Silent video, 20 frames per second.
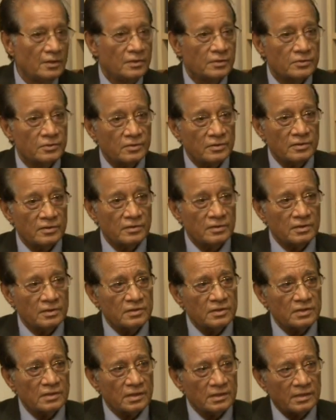So
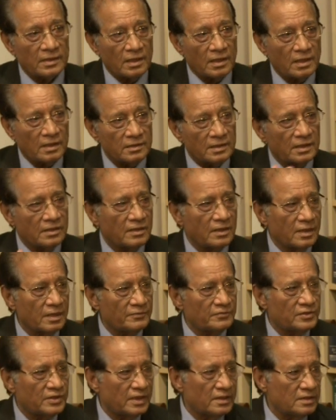this is the law that a lot
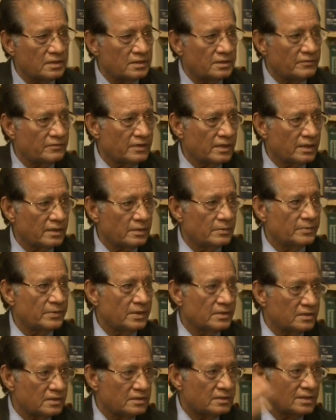of changes have taken
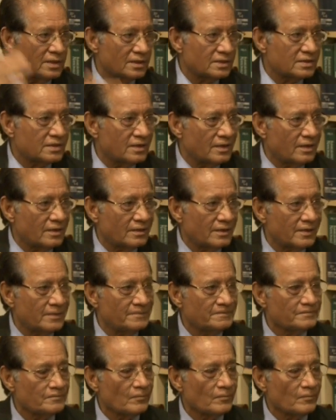place since I started.